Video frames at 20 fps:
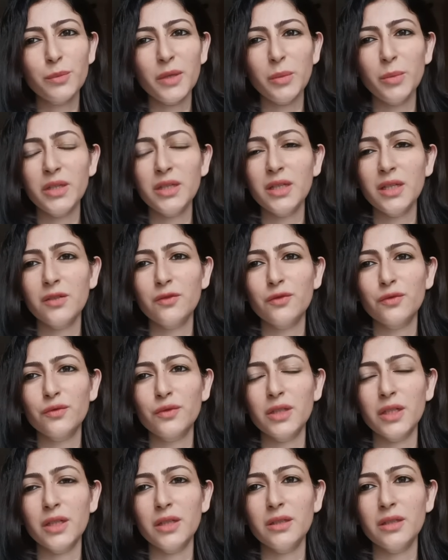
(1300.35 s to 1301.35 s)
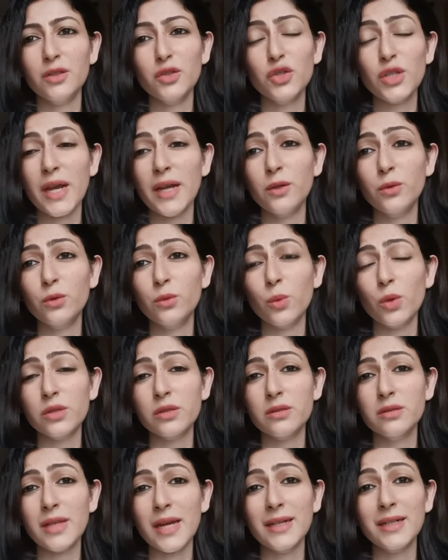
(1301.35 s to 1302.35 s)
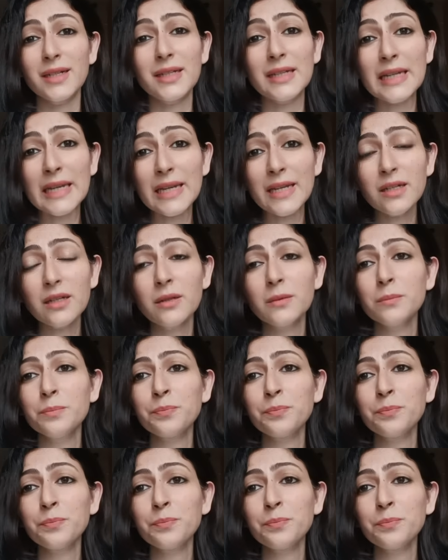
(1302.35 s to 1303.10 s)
Maybe their childhood wasn't that great,